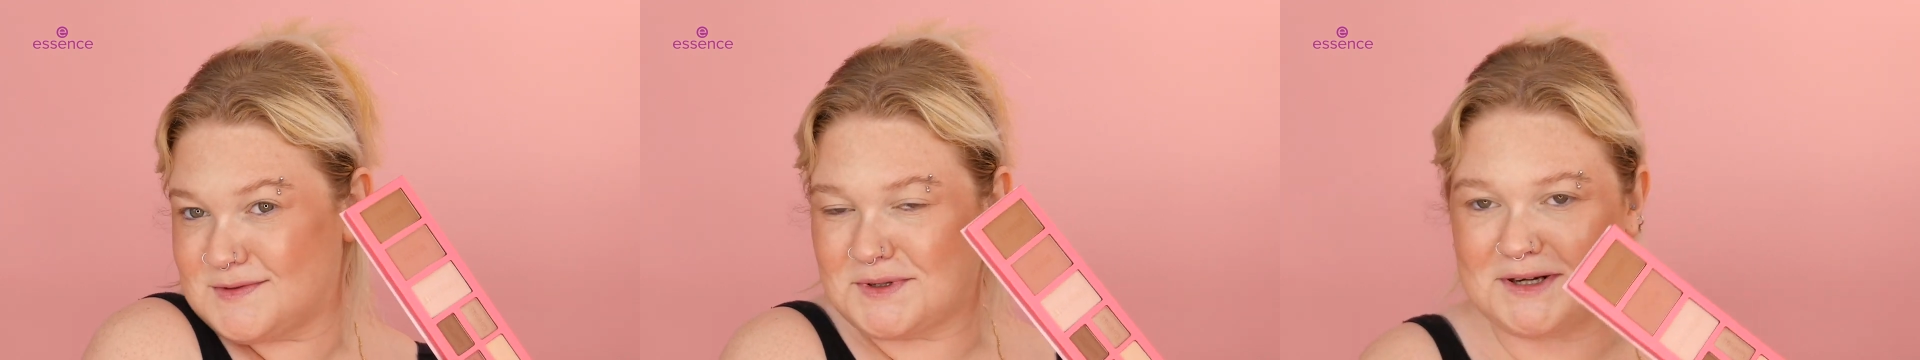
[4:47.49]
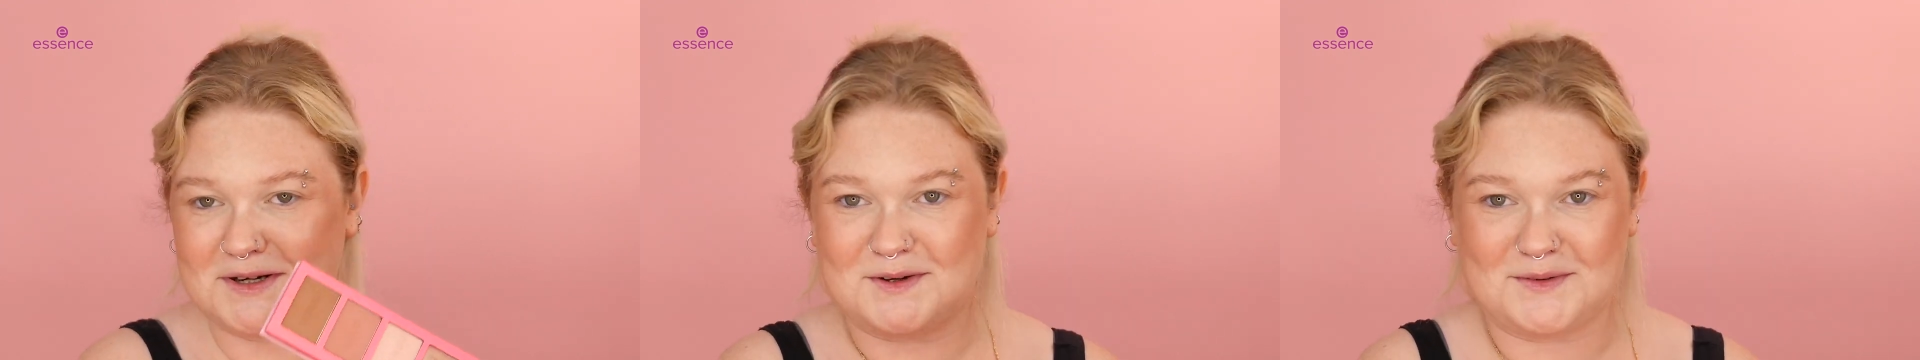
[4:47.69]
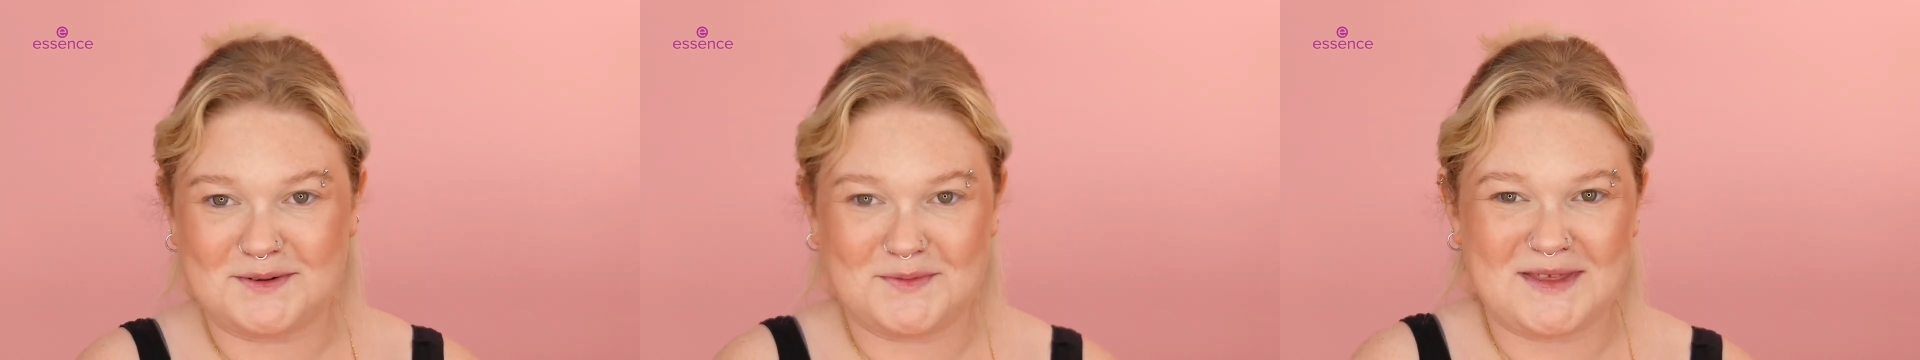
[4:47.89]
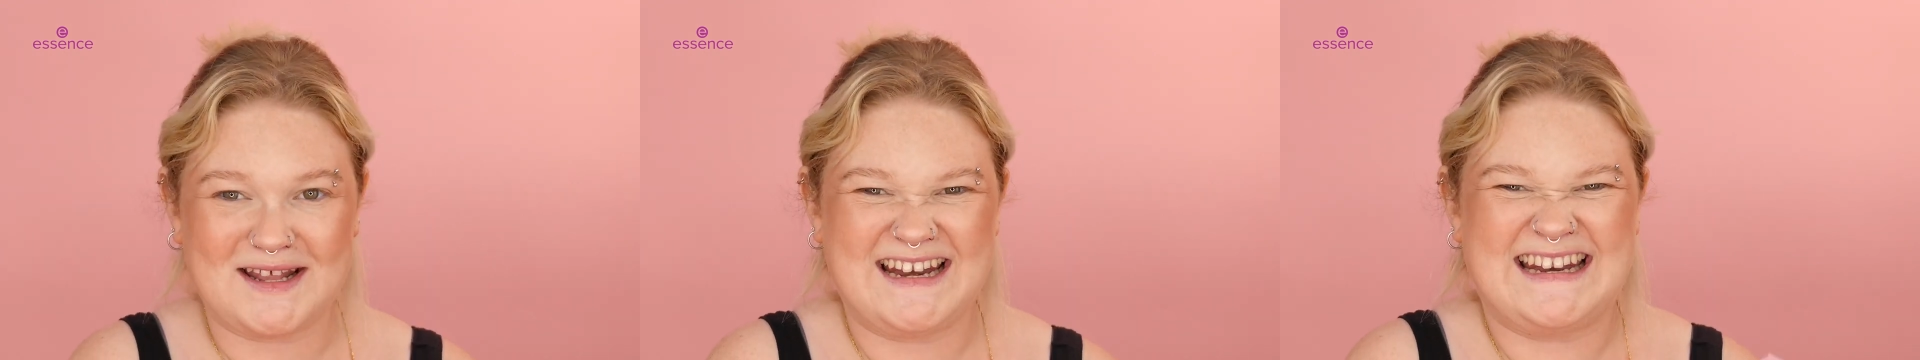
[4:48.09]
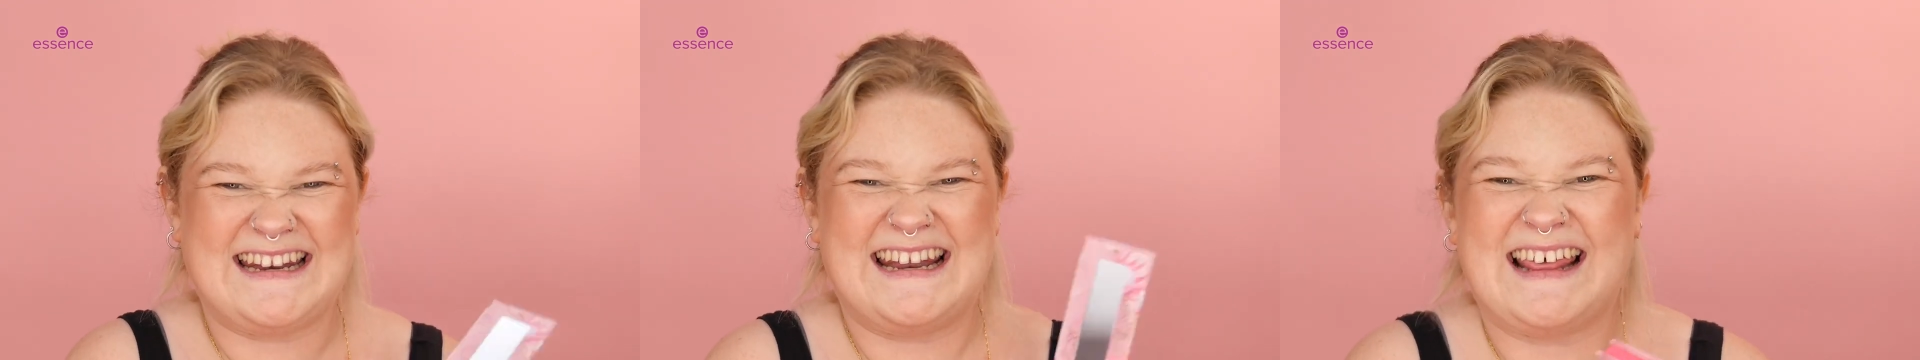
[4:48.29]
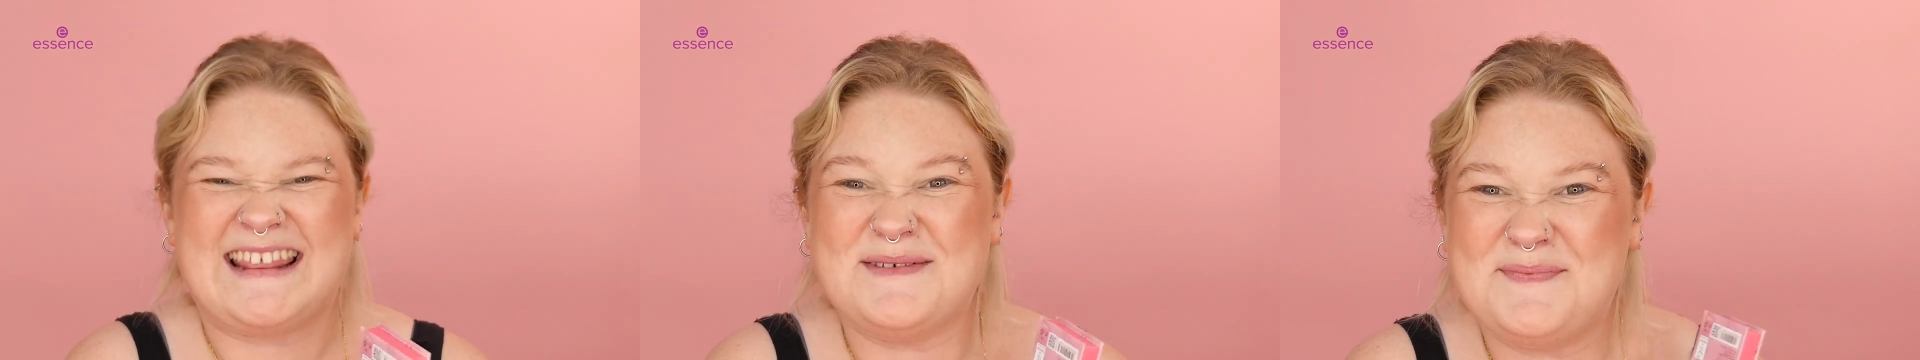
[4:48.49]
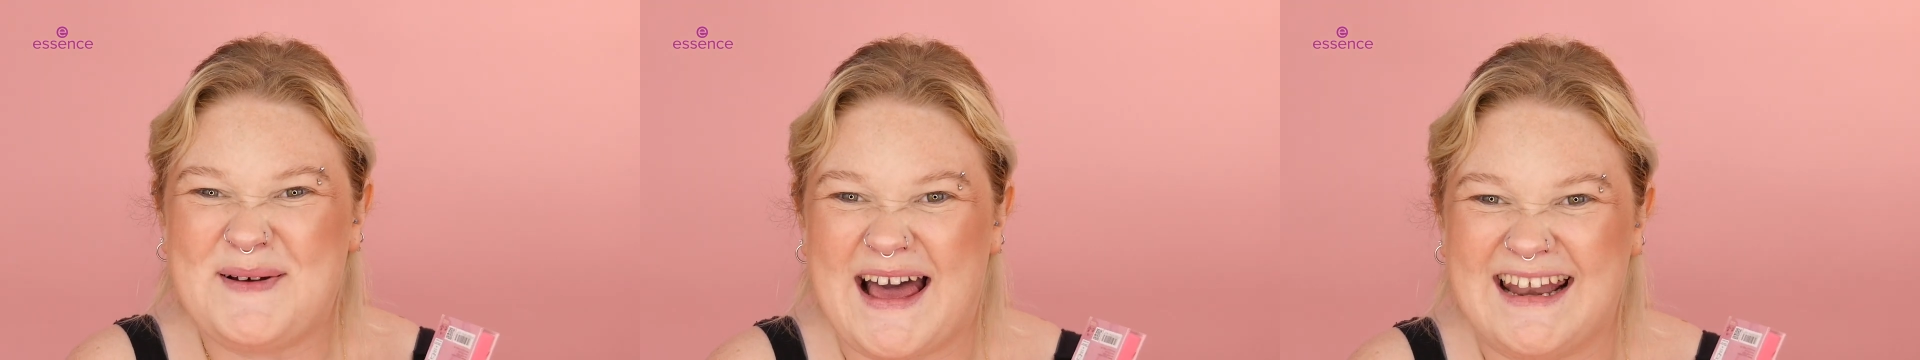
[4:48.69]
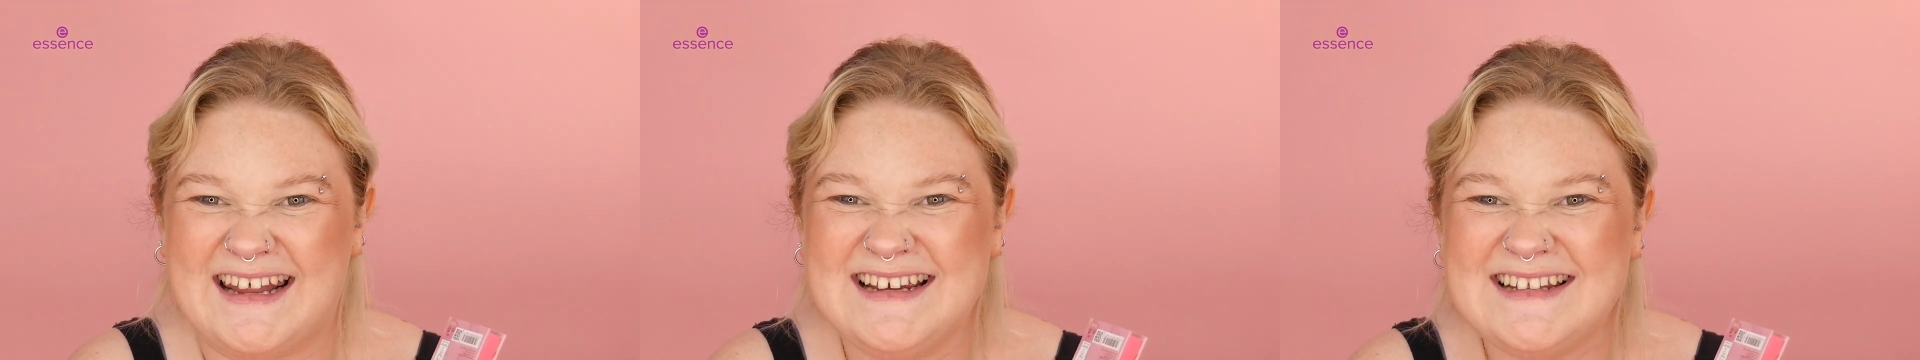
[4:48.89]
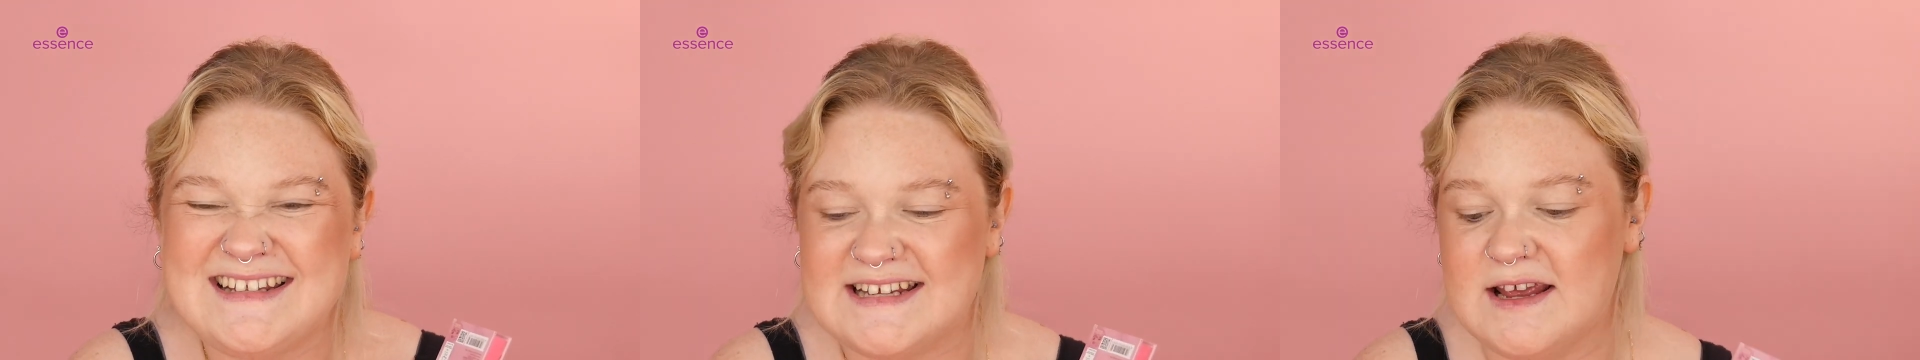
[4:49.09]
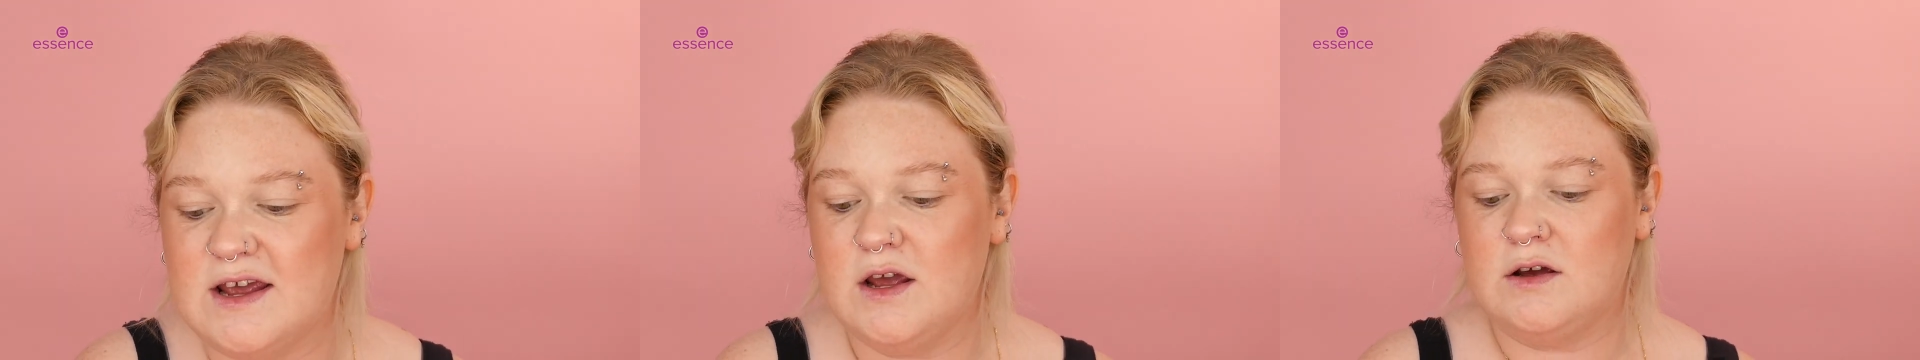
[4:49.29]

We're gonna go in with another palette,